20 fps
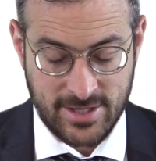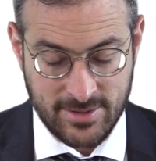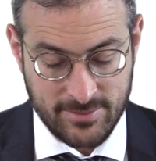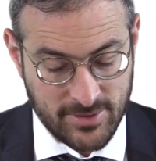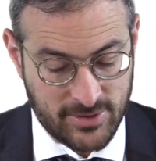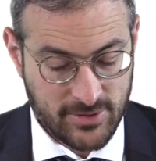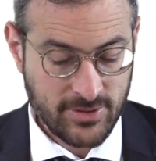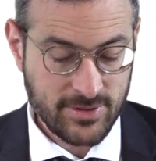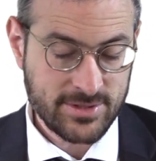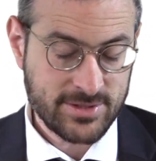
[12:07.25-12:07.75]

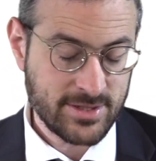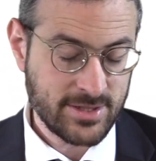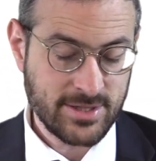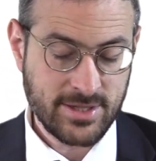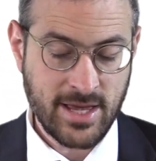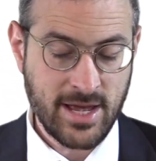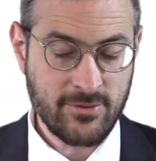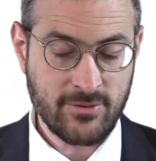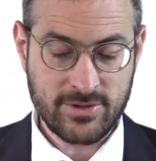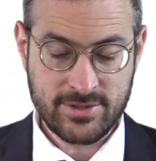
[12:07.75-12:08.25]
because
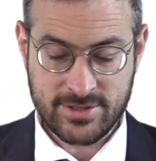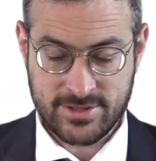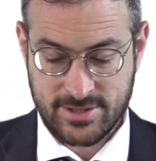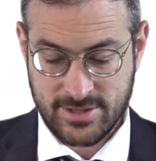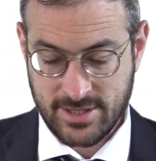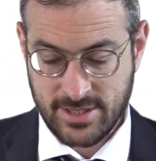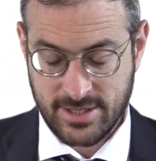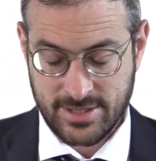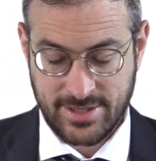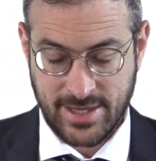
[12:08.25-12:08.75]
that was
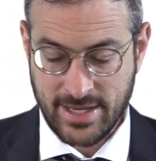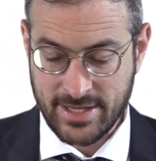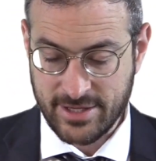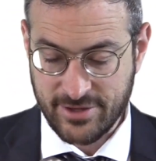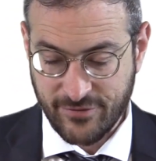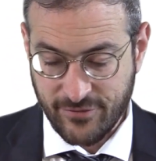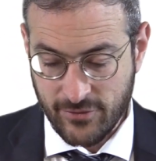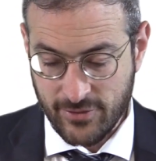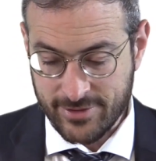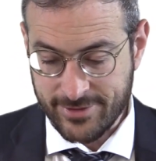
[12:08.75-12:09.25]
uh, not his
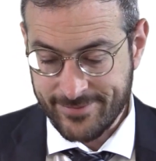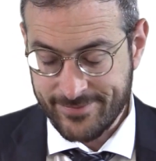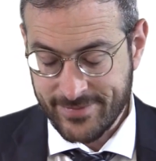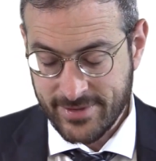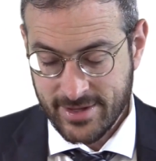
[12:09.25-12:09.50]
fault.